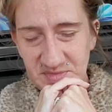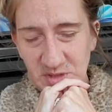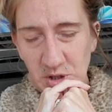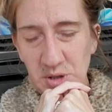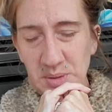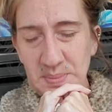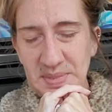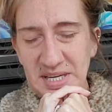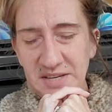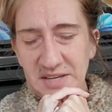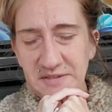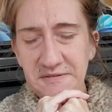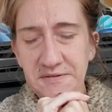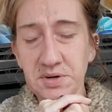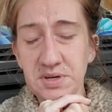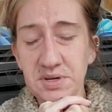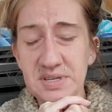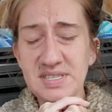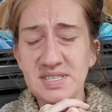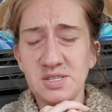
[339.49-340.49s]
Or being
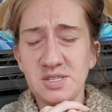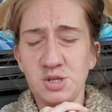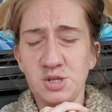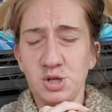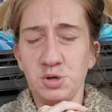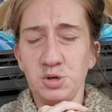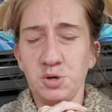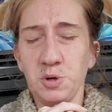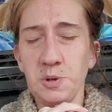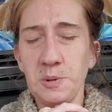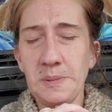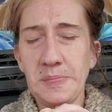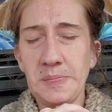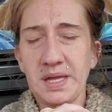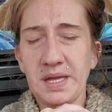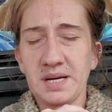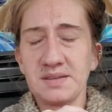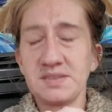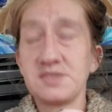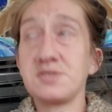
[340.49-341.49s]
forced to
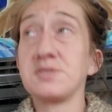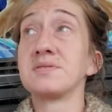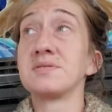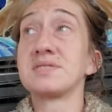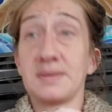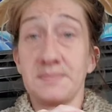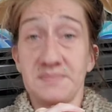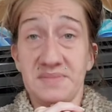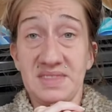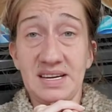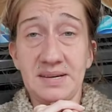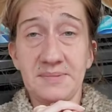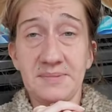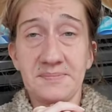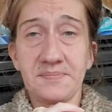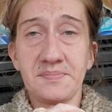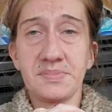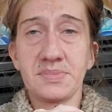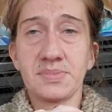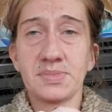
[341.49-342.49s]
do something,
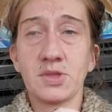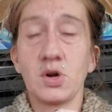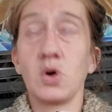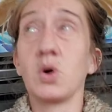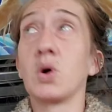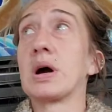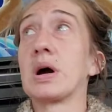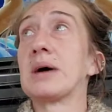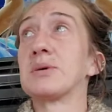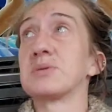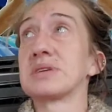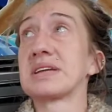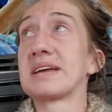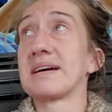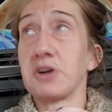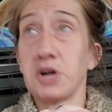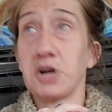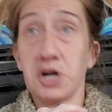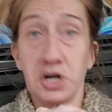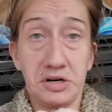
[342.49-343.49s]
or I would get
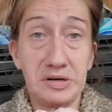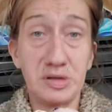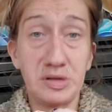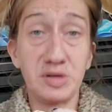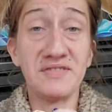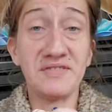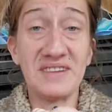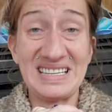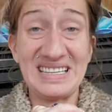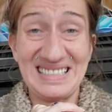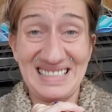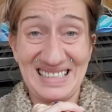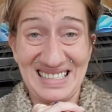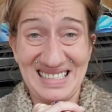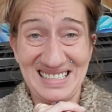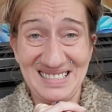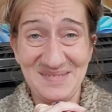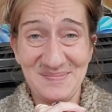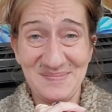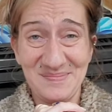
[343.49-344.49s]
hurt if I didn't.